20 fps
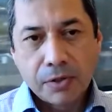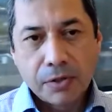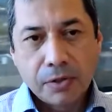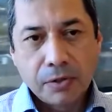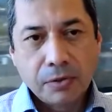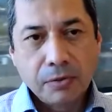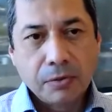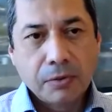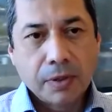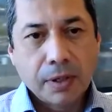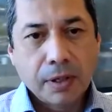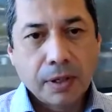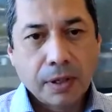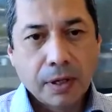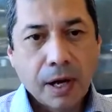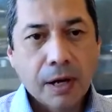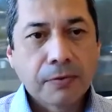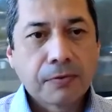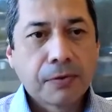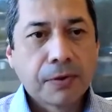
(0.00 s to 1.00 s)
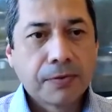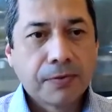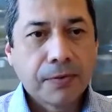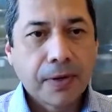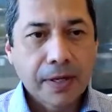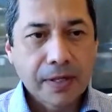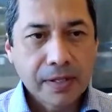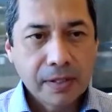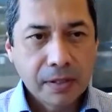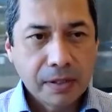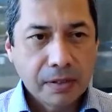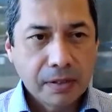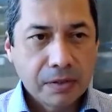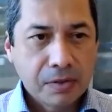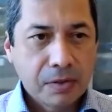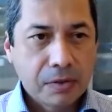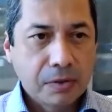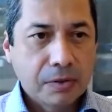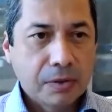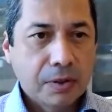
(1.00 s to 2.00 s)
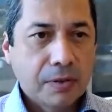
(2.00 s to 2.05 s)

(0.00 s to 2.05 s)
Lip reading: to offering vaccine to